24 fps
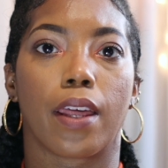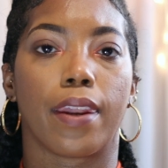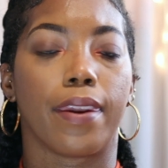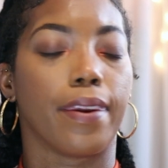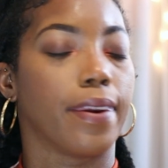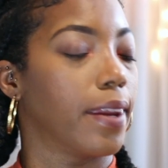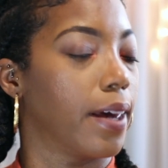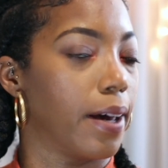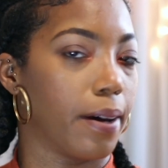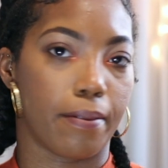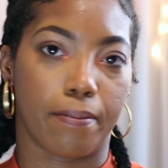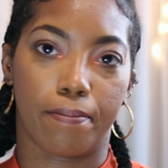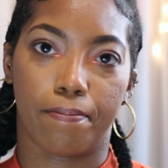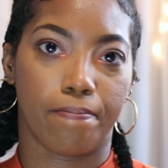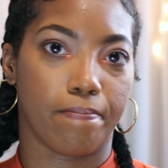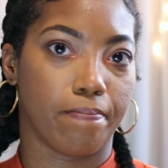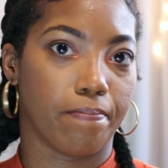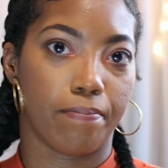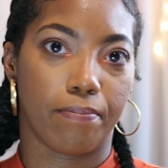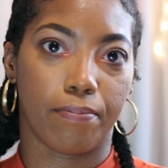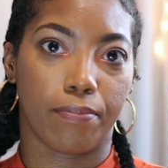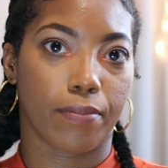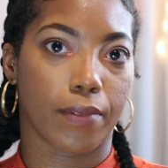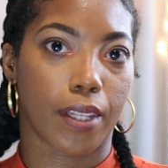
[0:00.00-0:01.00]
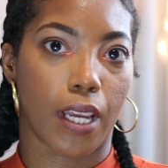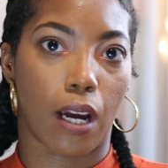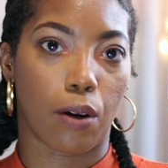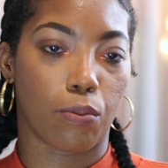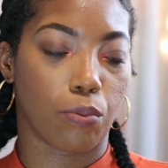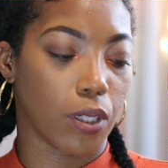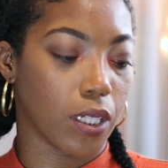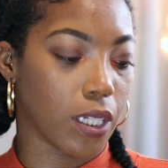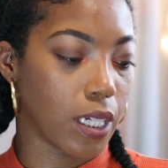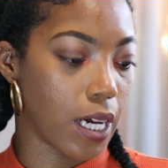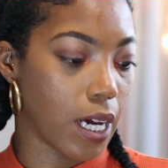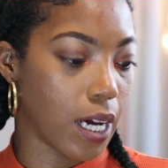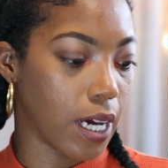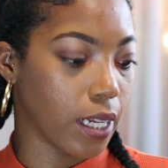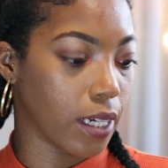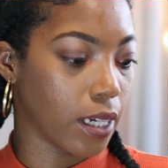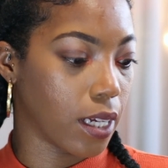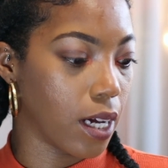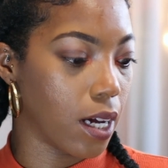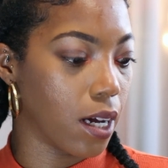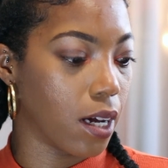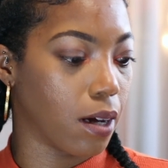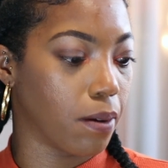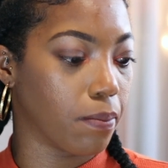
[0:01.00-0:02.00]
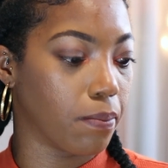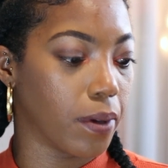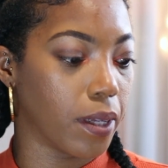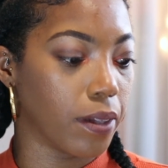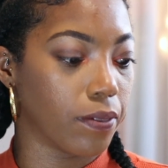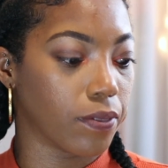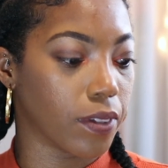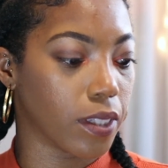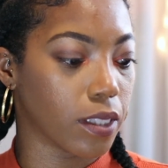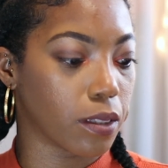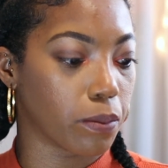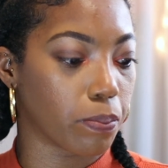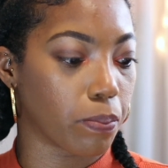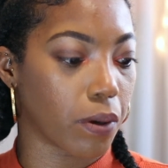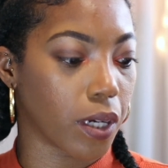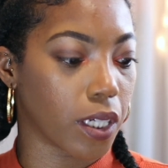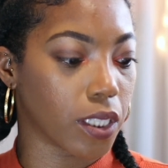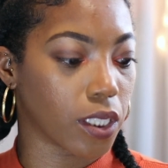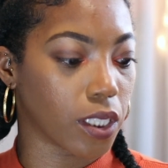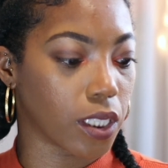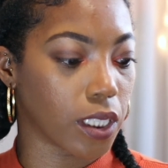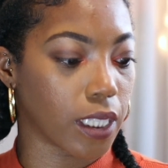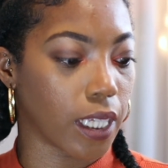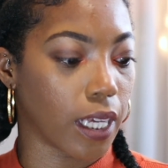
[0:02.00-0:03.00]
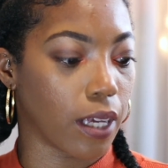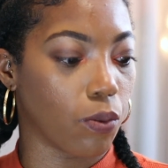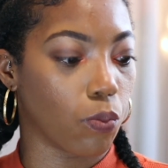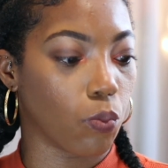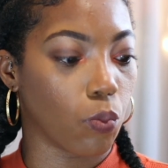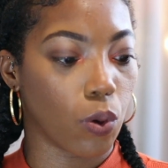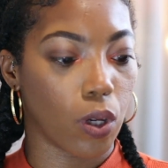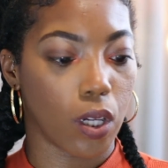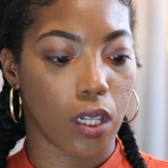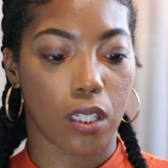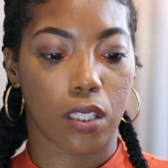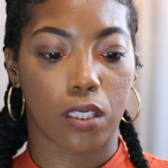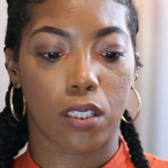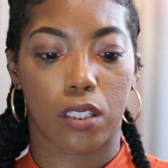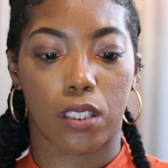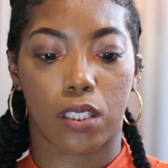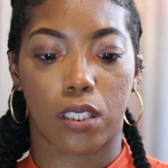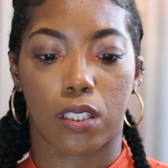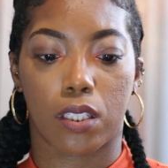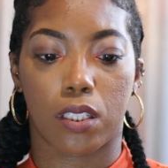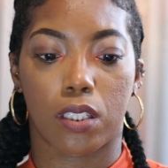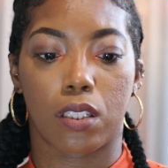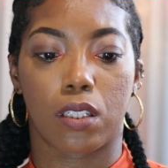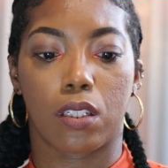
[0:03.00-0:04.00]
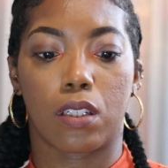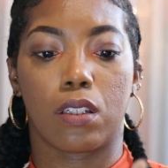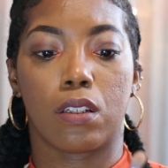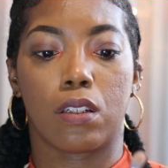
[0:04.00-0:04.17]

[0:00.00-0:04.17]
no, I would not. Um, if this brush set was,